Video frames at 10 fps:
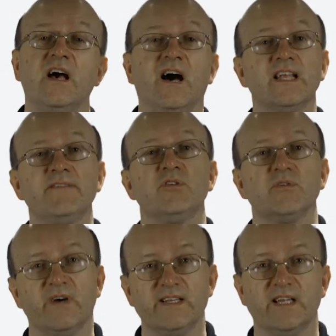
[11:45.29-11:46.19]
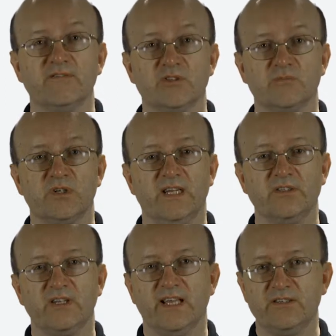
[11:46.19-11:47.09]
I'll leave you to write out the
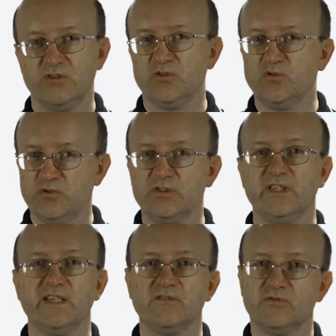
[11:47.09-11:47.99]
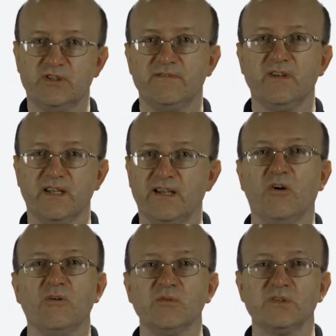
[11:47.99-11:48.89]
subtraction case. You should see it's trivially
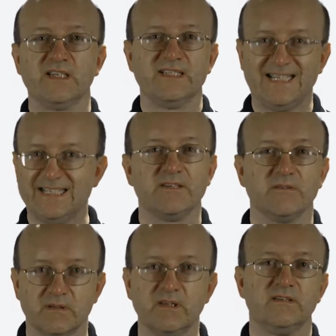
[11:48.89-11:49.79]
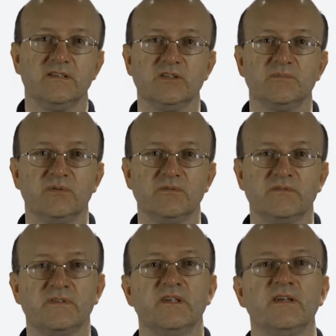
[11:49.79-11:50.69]
almost identical to this proof.